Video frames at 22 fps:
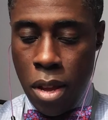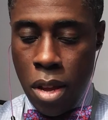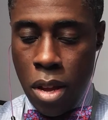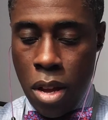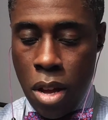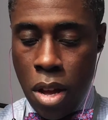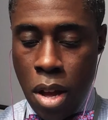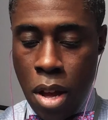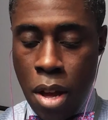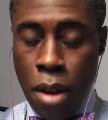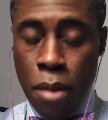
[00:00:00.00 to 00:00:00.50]

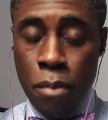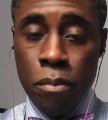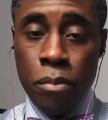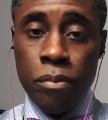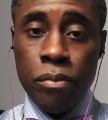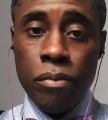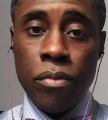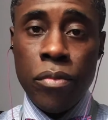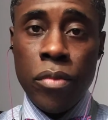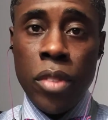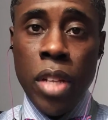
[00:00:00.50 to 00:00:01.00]
And
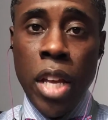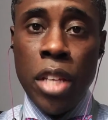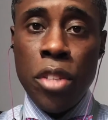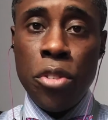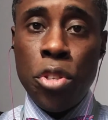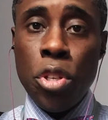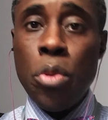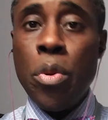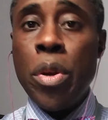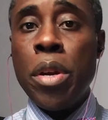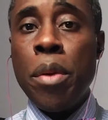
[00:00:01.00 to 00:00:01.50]

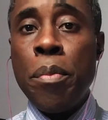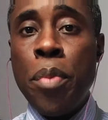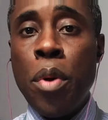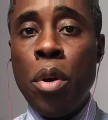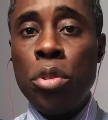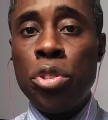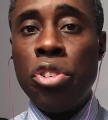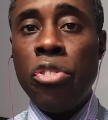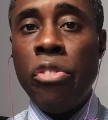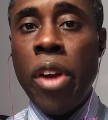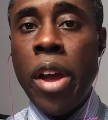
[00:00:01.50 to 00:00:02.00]
doing a
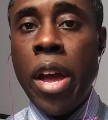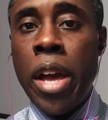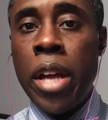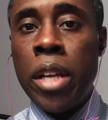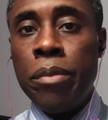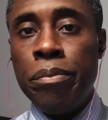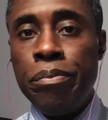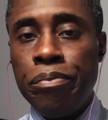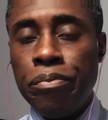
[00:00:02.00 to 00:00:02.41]
post-grad